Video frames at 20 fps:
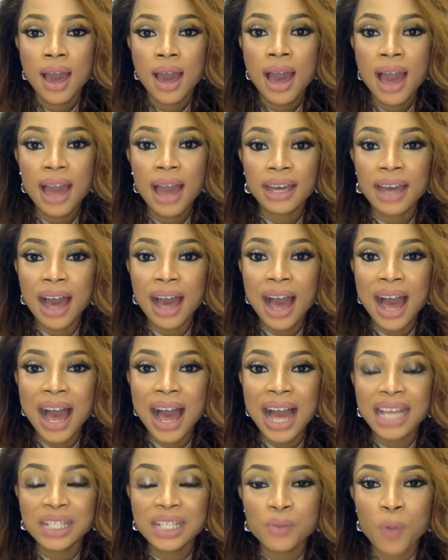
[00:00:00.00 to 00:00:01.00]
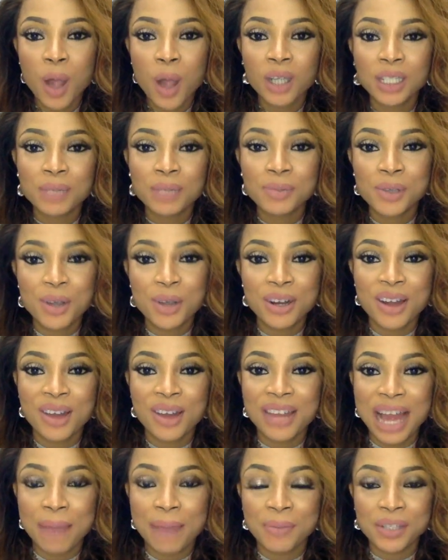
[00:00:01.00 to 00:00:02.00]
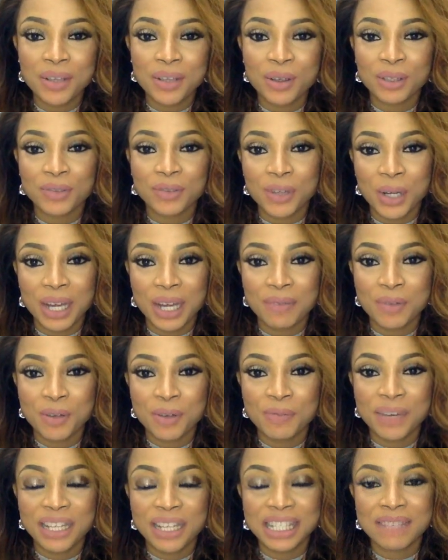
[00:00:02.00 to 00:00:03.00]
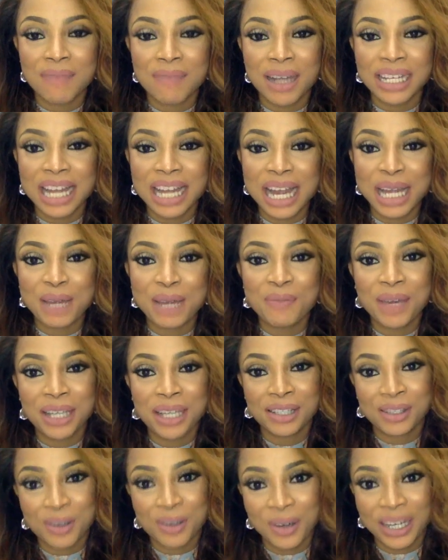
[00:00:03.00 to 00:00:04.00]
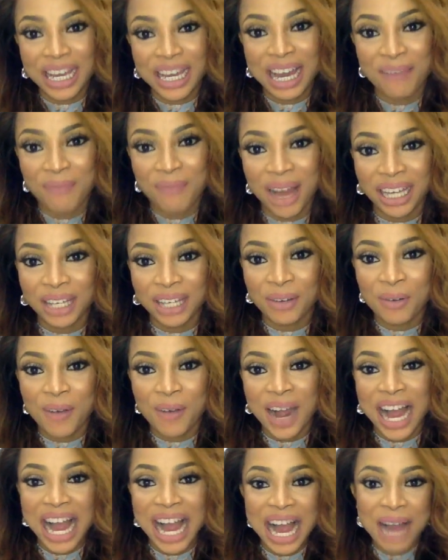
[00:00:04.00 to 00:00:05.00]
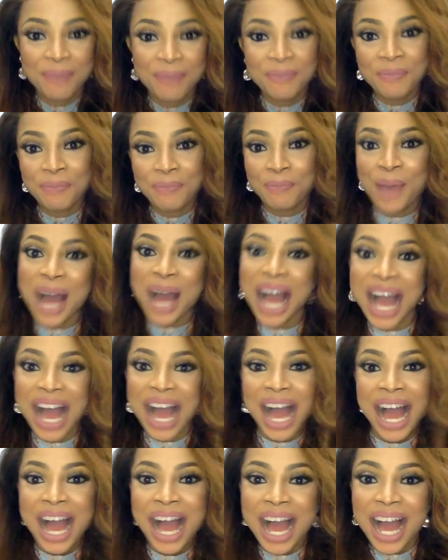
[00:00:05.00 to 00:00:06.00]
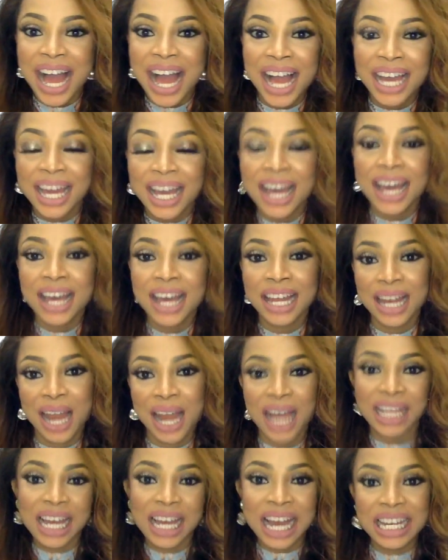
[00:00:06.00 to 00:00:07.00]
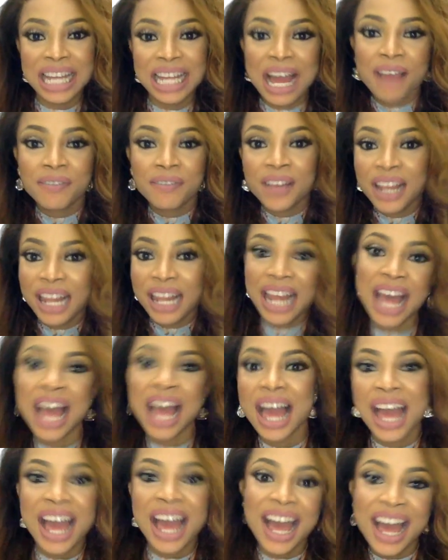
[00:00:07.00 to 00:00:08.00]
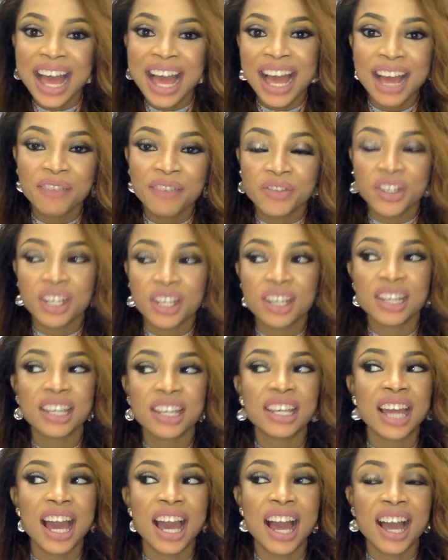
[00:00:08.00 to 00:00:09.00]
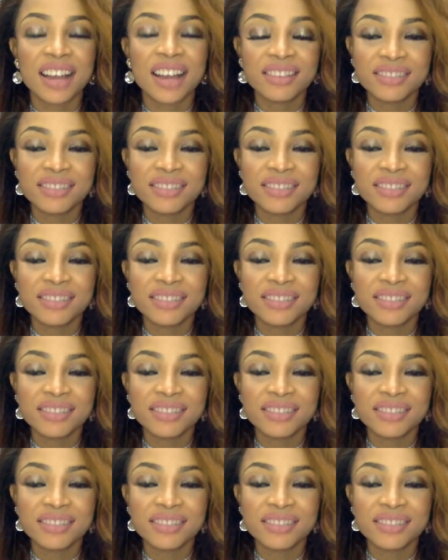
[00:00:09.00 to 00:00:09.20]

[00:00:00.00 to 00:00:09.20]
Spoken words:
Hey guys, welcome to another episode of Toka Moments. My name is Toka Makinwa. I'm back like I never left. Yeah,